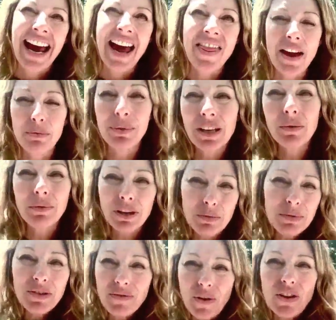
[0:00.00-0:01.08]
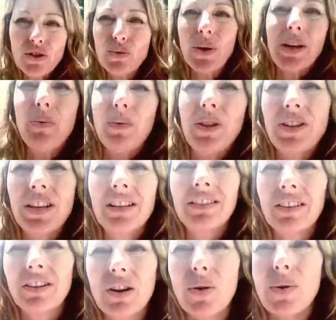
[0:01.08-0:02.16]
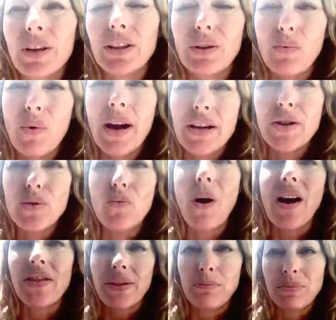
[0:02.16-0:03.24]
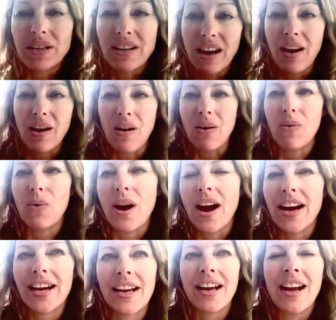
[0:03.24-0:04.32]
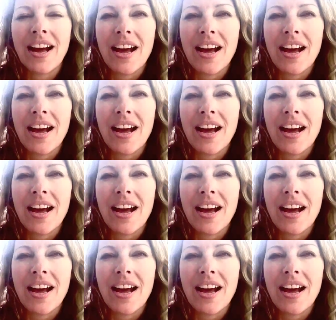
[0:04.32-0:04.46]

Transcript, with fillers: And that can, can be frustrating when things aren't going the way you want them to go, right?